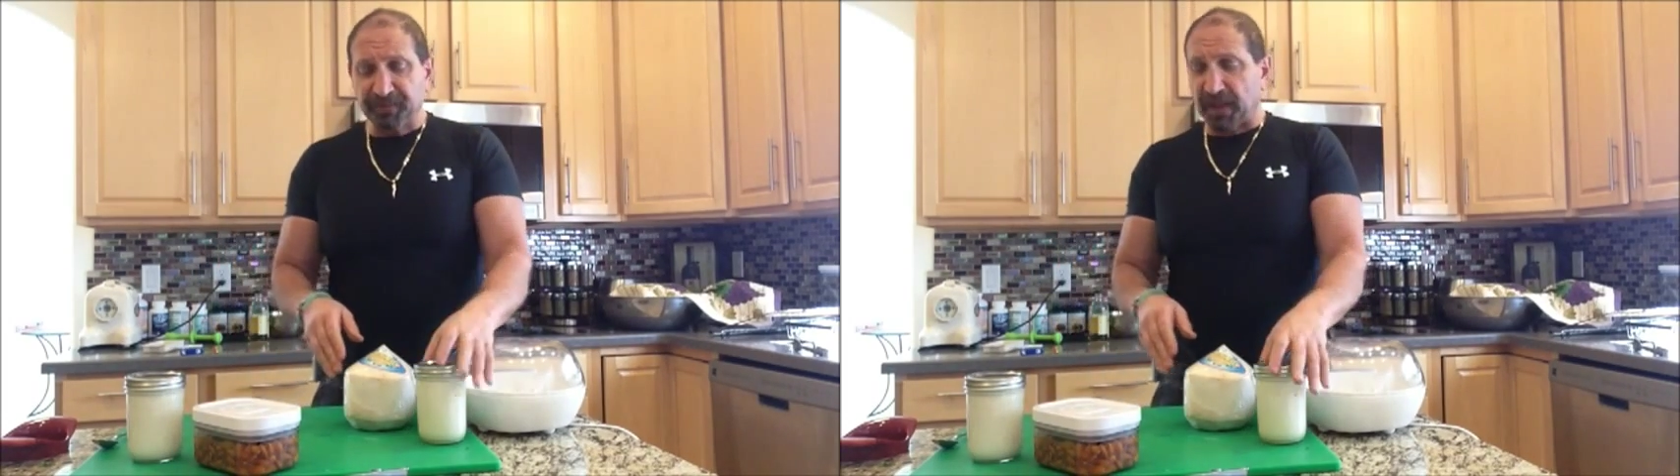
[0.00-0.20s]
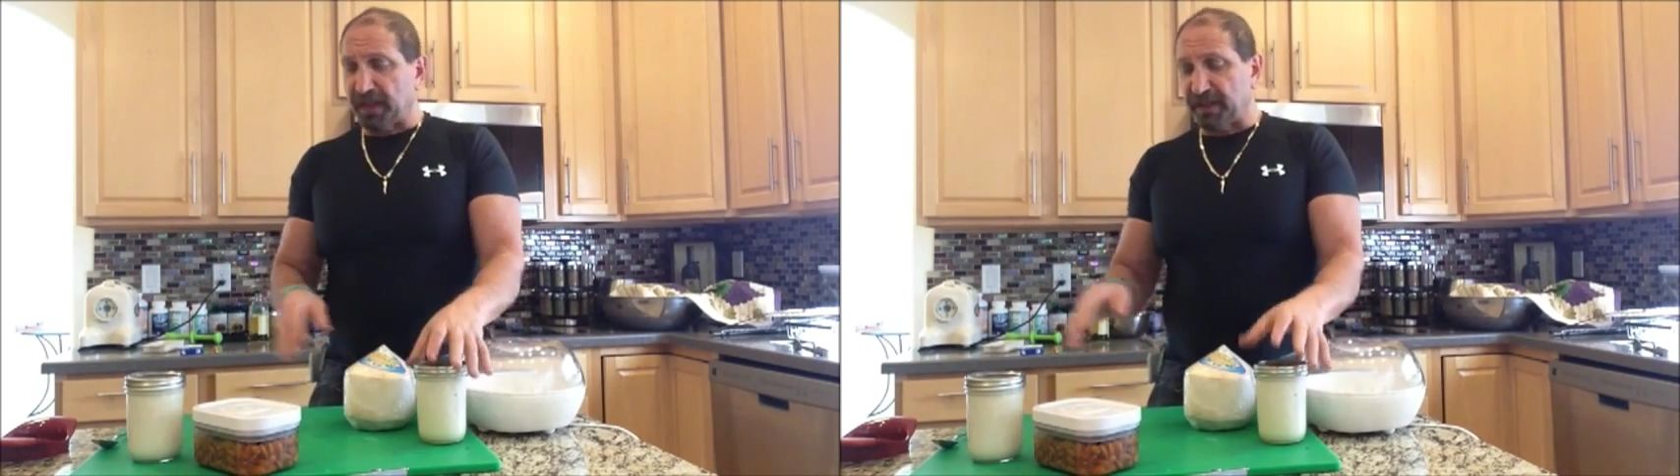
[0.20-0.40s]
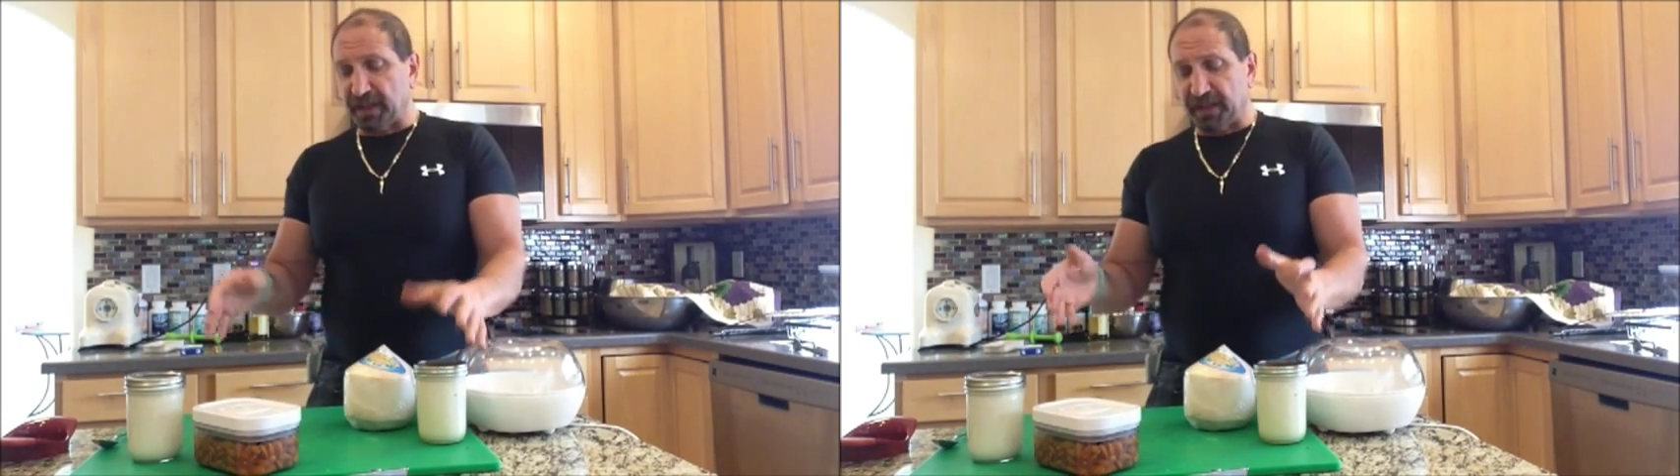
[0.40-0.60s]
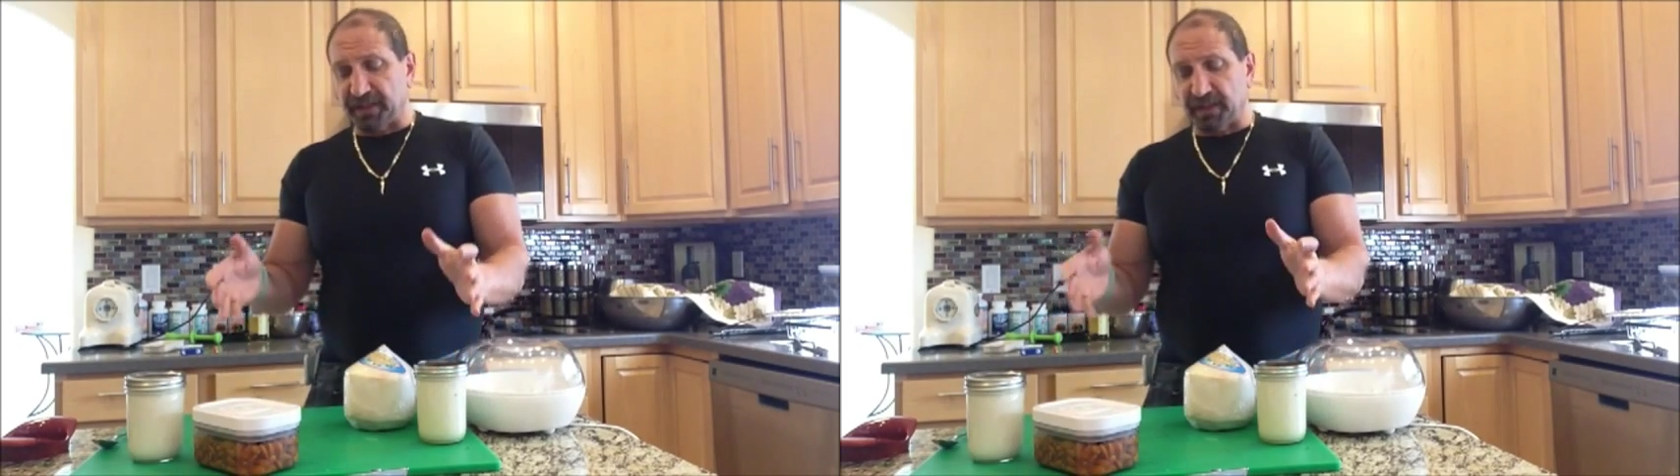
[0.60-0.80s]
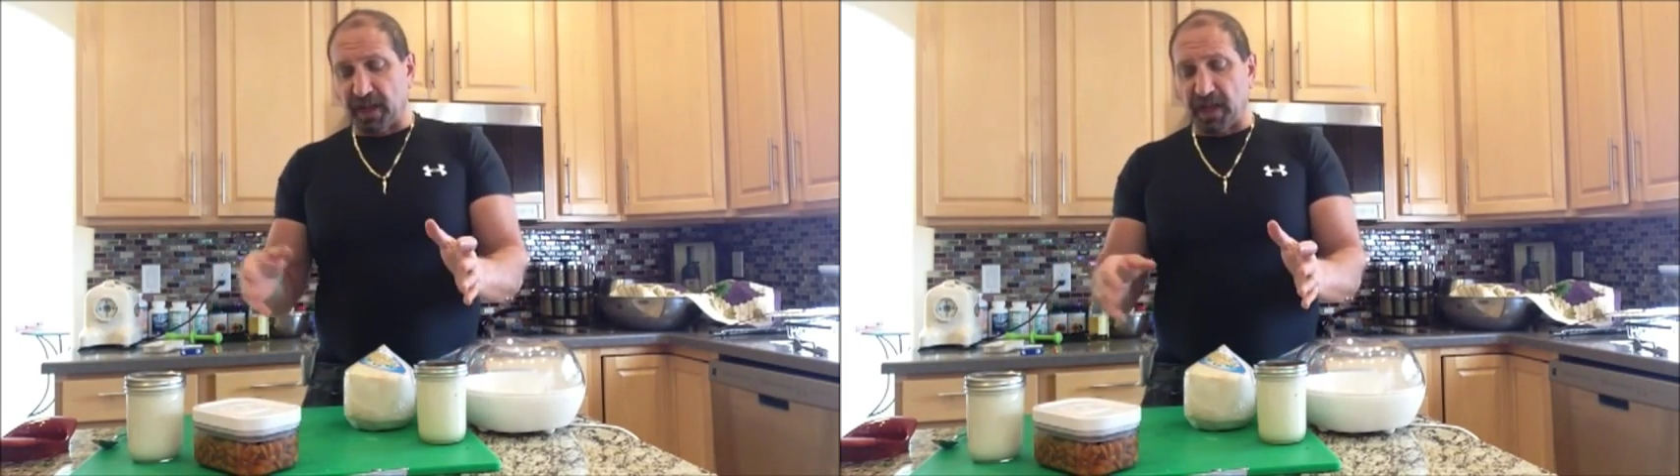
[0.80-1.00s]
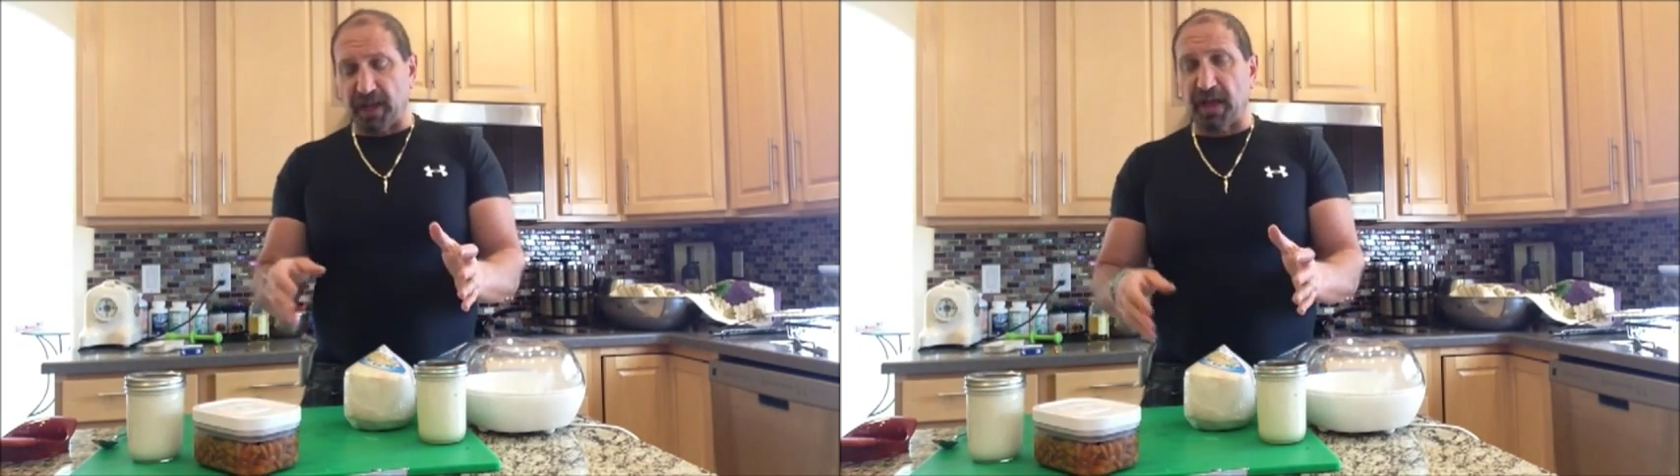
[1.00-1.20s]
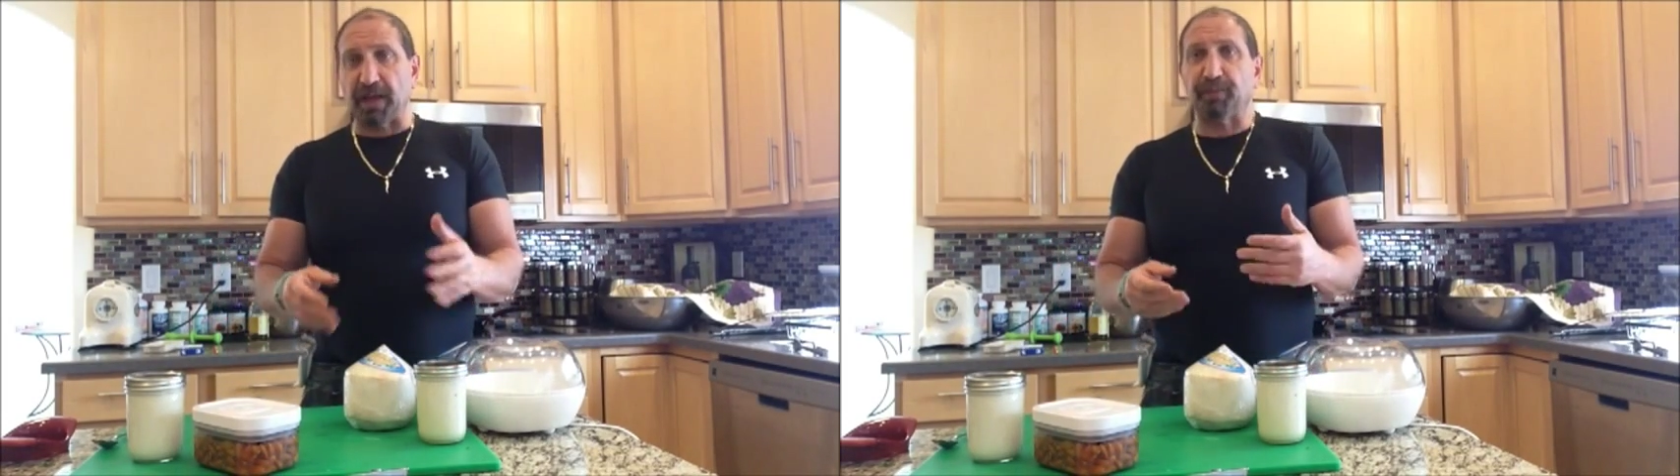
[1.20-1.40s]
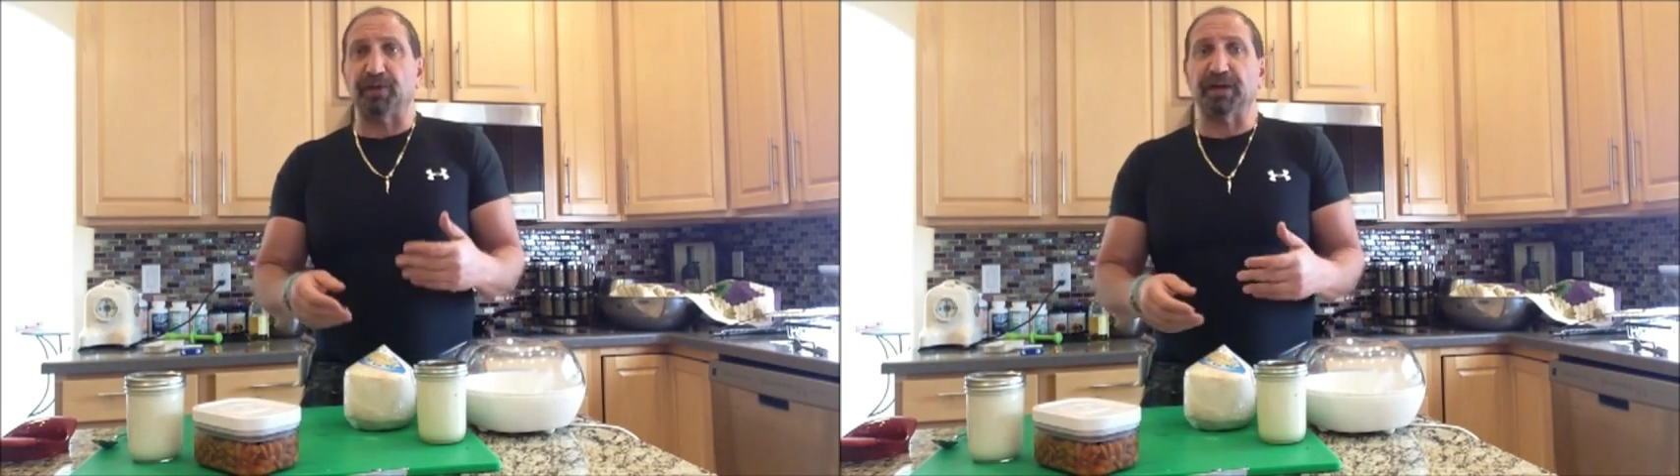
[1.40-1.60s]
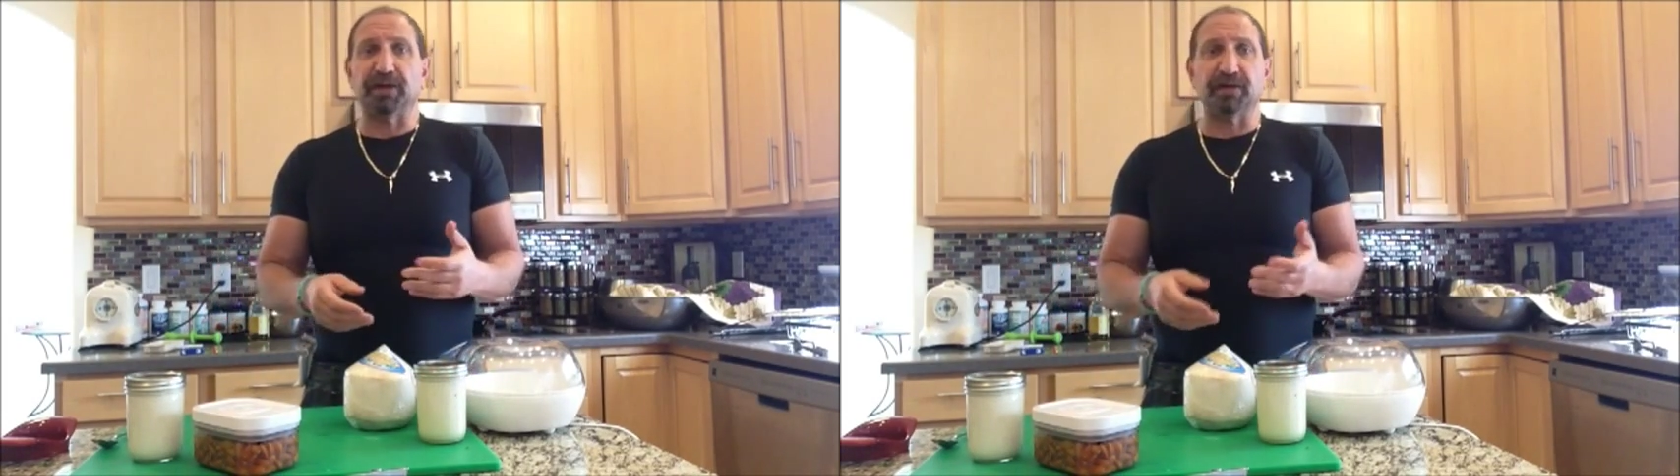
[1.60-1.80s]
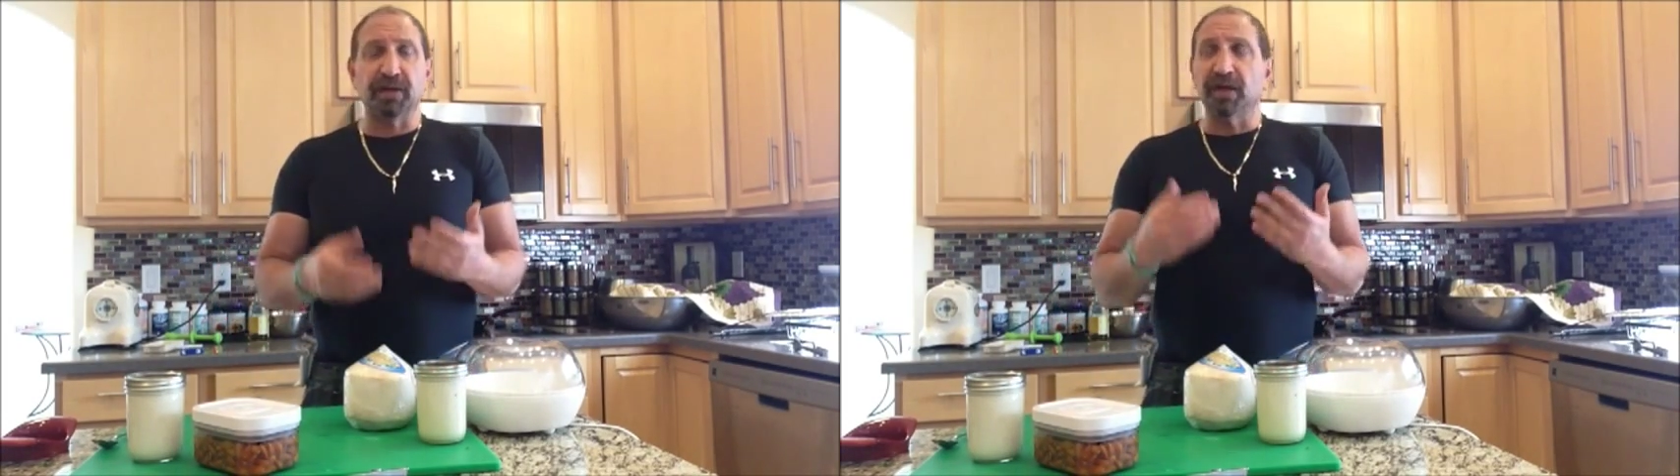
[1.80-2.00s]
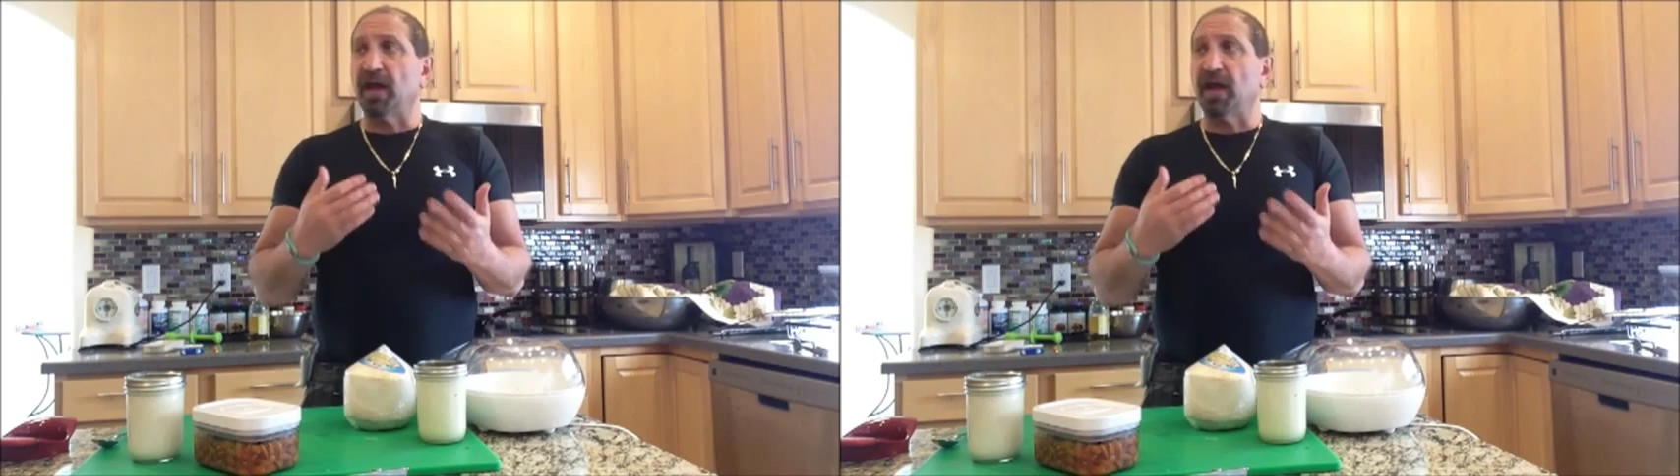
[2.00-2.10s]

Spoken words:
and then I put in